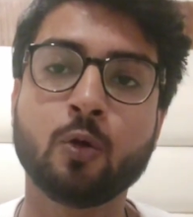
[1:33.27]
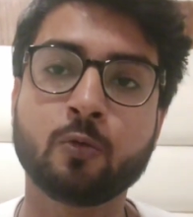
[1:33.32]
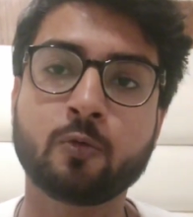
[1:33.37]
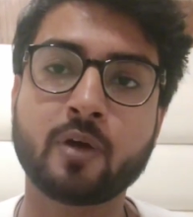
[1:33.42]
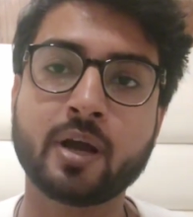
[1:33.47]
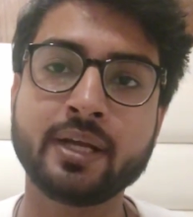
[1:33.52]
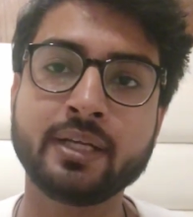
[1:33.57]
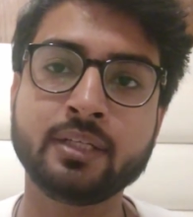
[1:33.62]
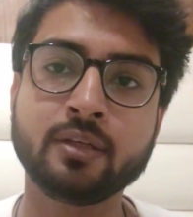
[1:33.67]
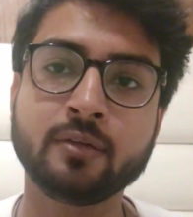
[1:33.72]

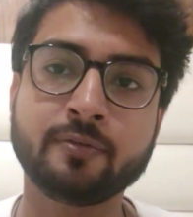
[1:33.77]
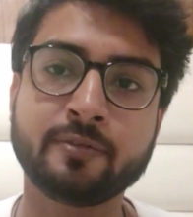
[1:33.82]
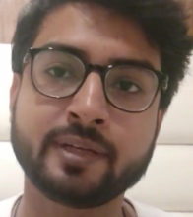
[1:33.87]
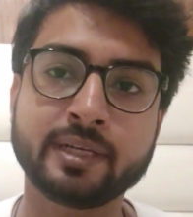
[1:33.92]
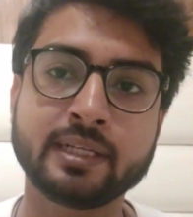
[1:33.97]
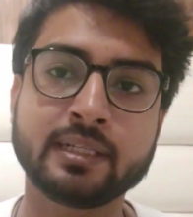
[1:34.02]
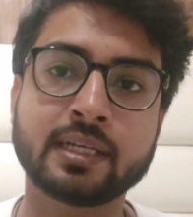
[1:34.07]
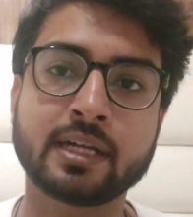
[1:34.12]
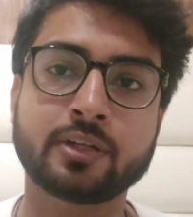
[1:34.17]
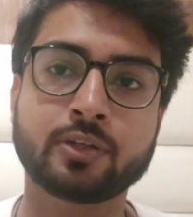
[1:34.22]
Find a
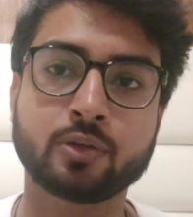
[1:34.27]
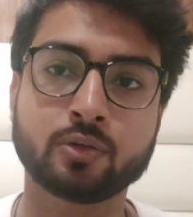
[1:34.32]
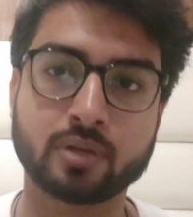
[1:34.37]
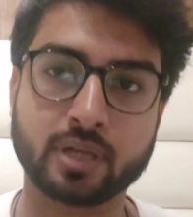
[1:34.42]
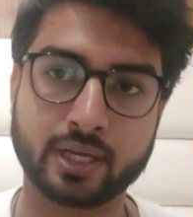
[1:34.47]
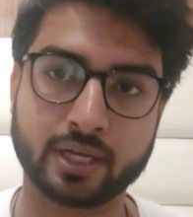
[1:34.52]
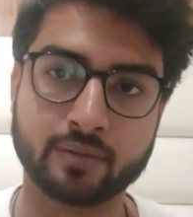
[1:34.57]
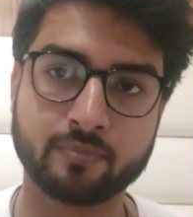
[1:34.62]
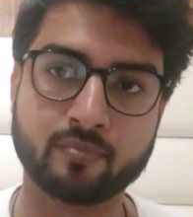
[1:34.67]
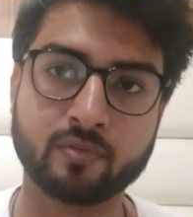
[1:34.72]
field that you
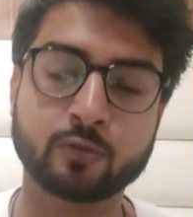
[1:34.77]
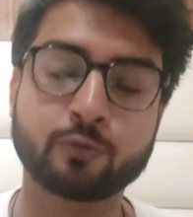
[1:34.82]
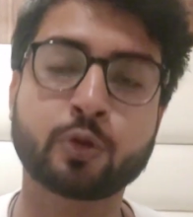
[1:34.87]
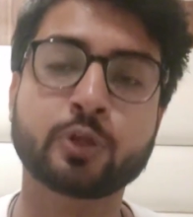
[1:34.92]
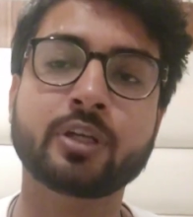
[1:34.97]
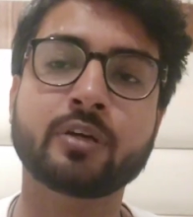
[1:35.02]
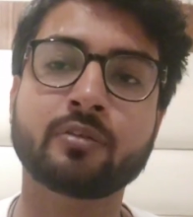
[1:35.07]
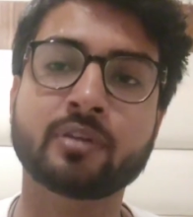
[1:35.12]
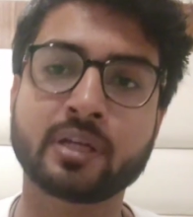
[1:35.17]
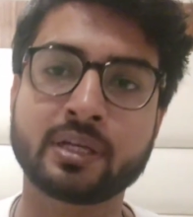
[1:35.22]
like,
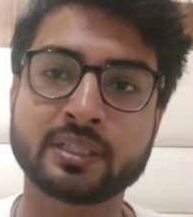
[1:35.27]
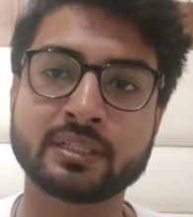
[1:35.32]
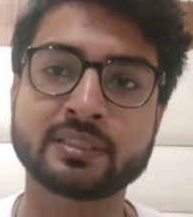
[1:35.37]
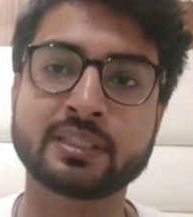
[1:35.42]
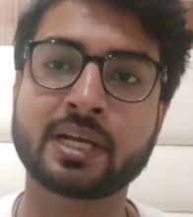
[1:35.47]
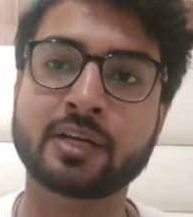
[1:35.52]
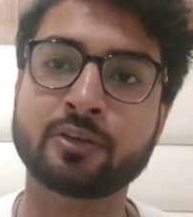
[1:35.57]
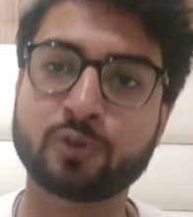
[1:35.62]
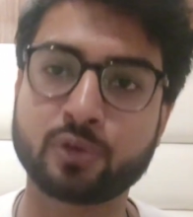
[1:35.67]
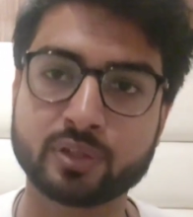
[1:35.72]
whatever it
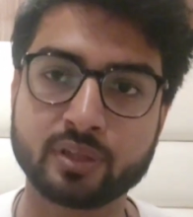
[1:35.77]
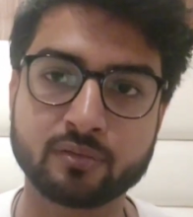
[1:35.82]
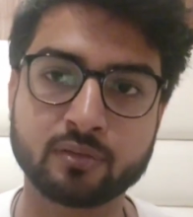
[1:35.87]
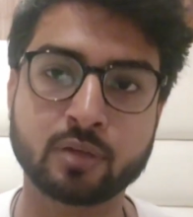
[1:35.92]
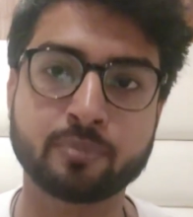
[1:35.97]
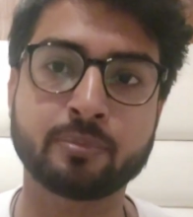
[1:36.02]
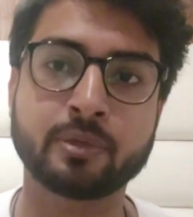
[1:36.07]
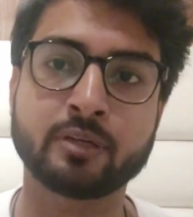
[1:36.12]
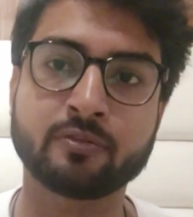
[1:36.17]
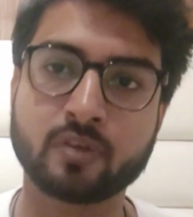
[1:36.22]
is, Android
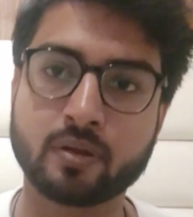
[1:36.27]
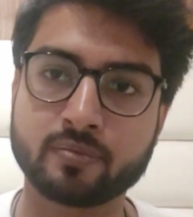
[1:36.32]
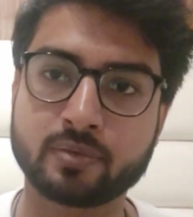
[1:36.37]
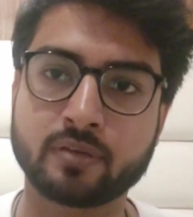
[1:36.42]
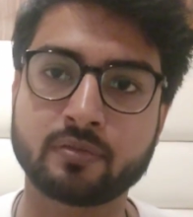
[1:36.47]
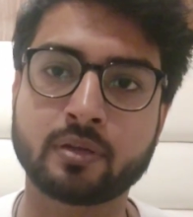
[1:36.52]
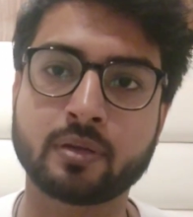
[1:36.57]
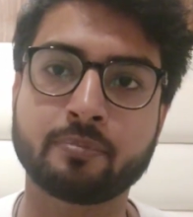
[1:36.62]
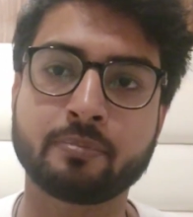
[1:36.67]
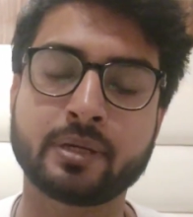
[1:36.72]
development, web
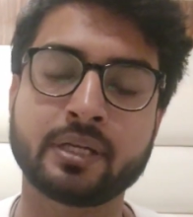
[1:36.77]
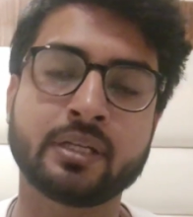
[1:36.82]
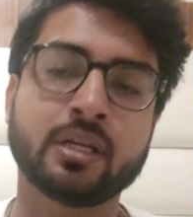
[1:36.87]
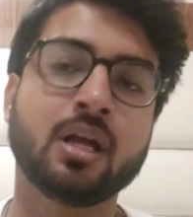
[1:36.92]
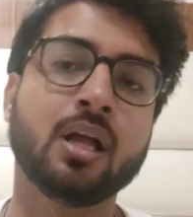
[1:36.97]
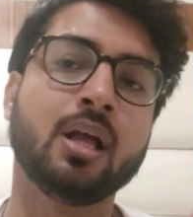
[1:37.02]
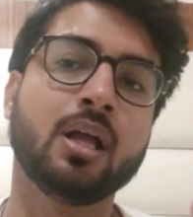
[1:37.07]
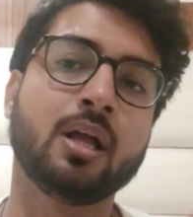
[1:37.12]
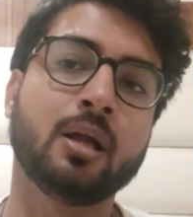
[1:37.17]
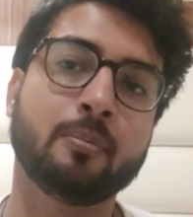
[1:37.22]

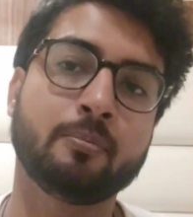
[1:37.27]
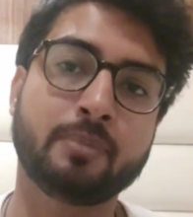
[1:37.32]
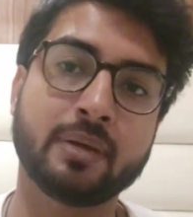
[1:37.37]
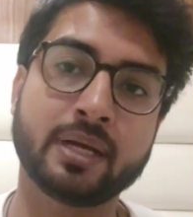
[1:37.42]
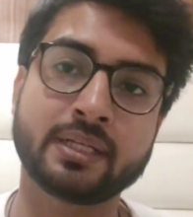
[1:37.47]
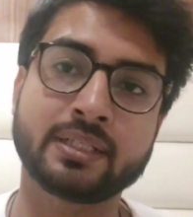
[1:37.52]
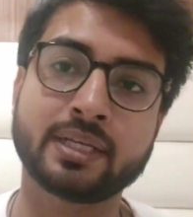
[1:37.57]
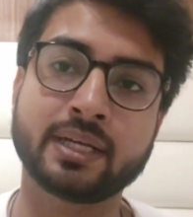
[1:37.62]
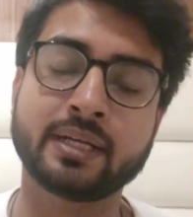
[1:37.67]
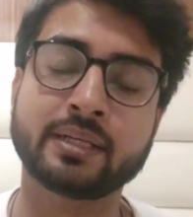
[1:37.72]
development,
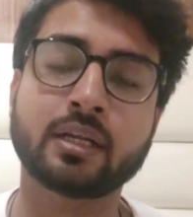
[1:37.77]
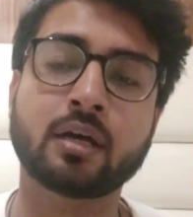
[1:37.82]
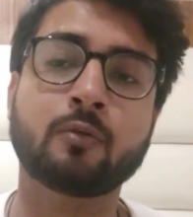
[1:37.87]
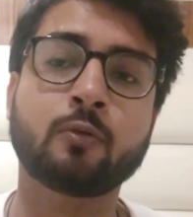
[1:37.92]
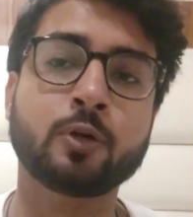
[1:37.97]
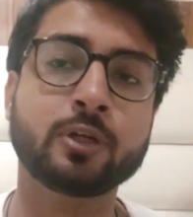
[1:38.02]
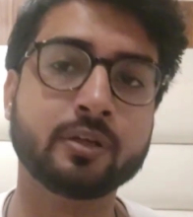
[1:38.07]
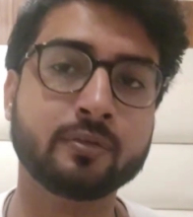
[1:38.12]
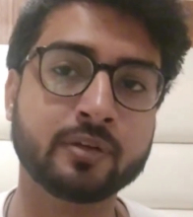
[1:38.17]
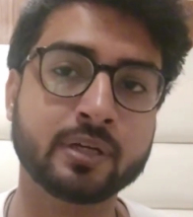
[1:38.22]
big data,
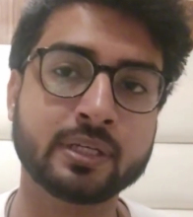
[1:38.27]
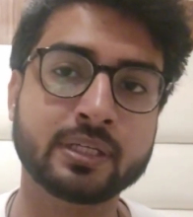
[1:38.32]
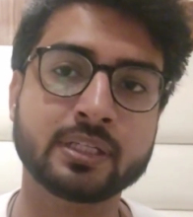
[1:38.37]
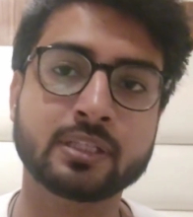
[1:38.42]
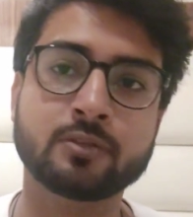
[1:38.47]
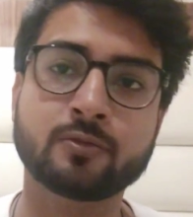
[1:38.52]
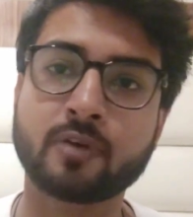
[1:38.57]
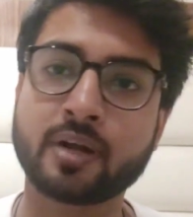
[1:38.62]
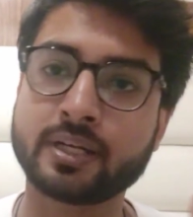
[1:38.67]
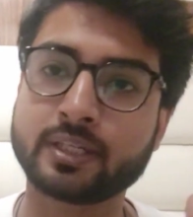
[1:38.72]
whatever it
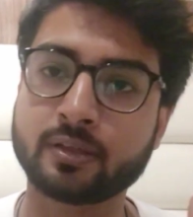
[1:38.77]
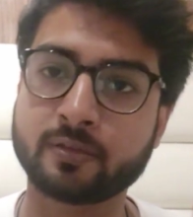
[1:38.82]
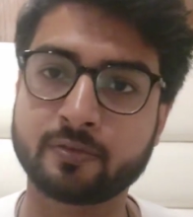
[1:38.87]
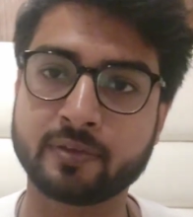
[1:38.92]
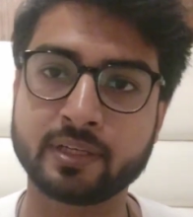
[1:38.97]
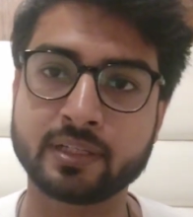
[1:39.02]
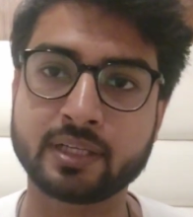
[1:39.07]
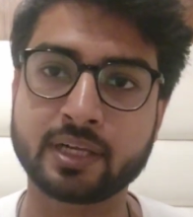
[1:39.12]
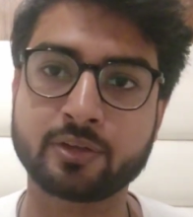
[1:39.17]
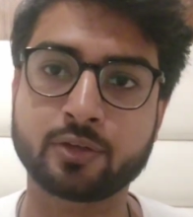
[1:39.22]
is, find a
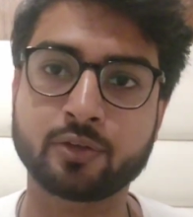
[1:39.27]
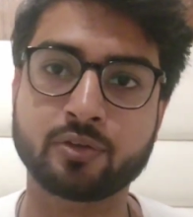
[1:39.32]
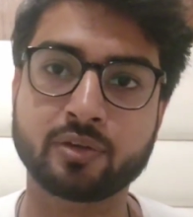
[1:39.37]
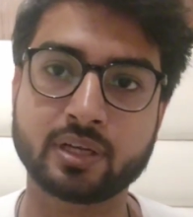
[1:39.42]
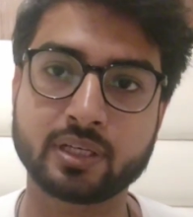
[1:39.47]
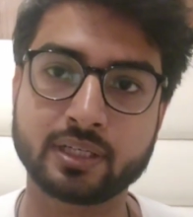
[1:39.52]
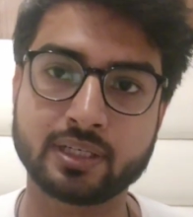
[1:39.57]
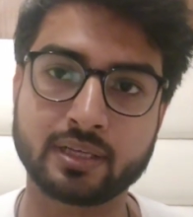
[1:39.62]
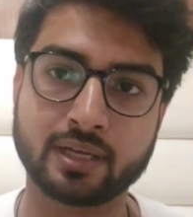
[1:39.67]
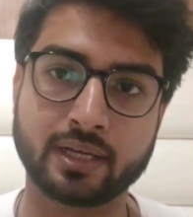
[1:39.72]
field that you
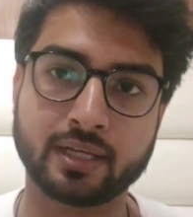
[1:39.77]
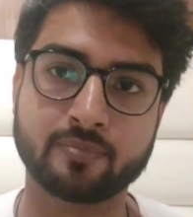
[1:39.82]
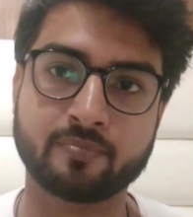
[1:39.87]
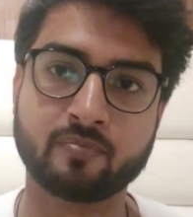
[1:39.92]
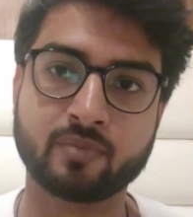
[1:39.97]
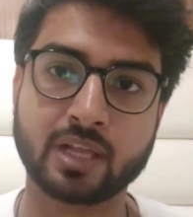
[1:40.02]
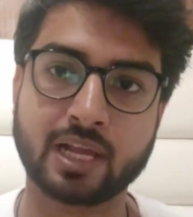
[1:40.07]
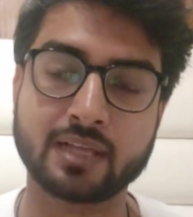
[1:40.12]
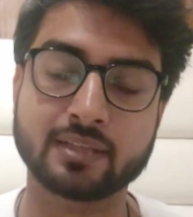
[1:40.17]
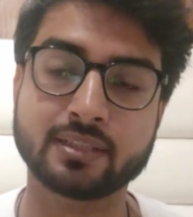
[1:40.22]
really like.
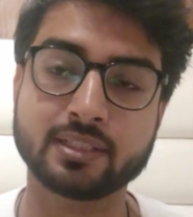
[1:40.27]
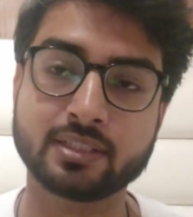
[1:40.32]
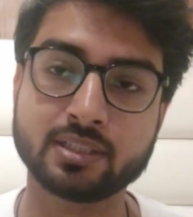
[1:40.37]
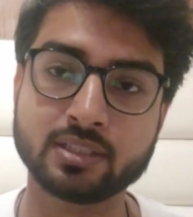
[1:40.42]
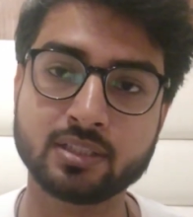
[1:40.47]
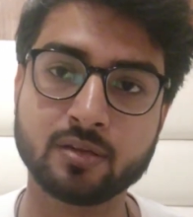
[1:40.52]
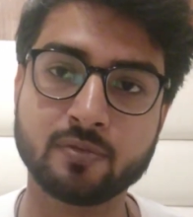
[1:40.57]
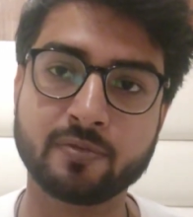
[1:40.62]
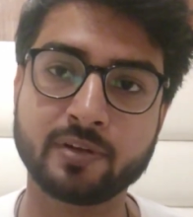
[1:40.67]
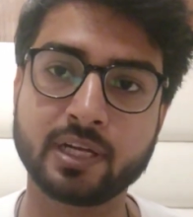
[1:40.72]
And this
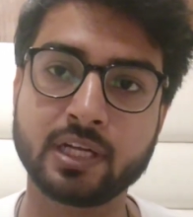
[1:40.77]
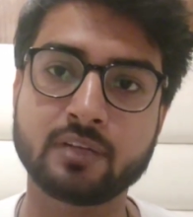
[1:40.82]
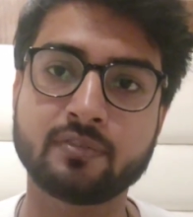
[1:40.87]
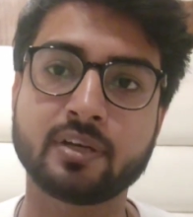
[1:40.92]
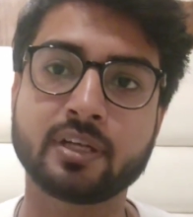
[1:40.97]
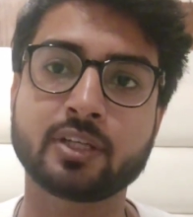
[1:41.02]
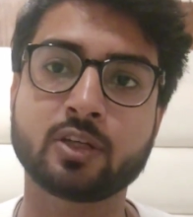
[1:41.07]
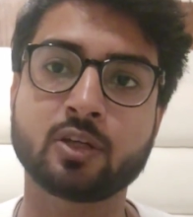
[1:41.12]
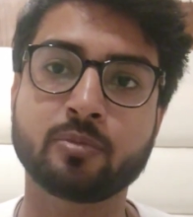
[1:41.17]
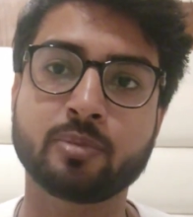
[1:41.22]
is the field
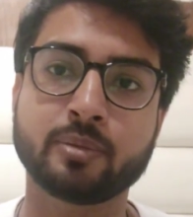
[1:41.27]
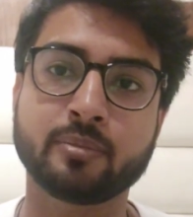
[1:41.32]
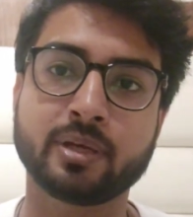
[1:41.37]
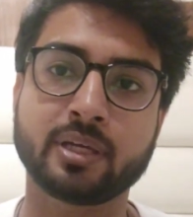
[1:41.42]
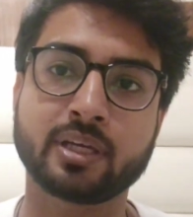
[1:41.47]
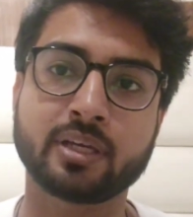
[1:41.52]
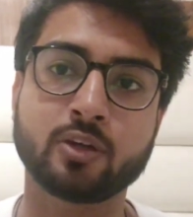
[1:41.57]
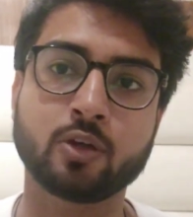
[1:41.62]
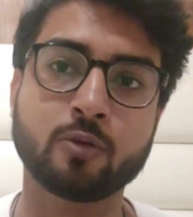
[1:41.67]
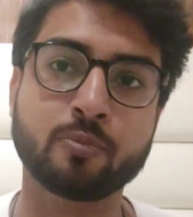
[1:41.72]
where you'll be
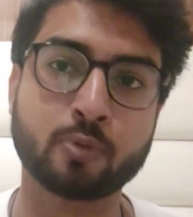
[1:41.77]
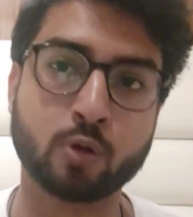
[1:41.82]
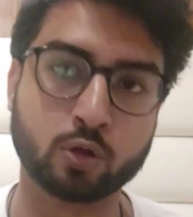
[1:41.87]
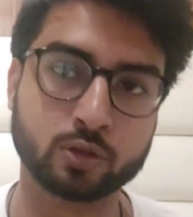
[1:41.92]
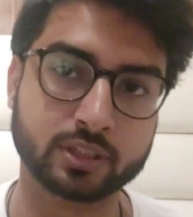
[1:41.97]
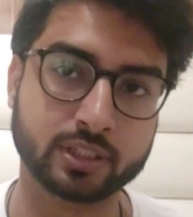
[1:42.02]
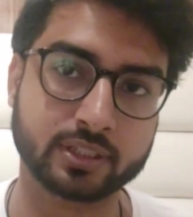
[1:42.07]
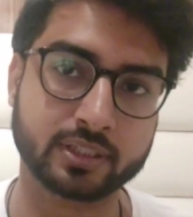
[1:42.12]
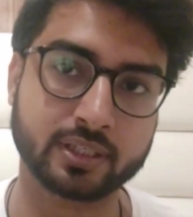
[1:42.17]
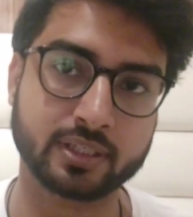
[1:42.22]
making your
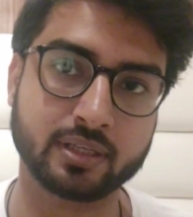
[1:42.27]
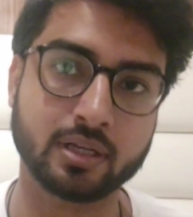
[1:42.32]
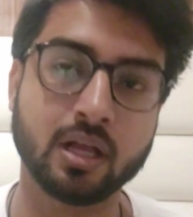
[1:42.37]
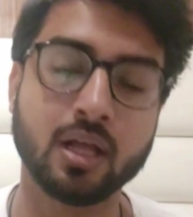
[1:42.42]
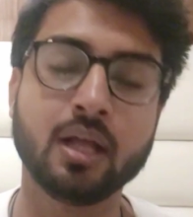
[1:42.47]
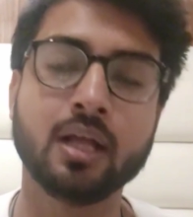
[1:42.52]
project in.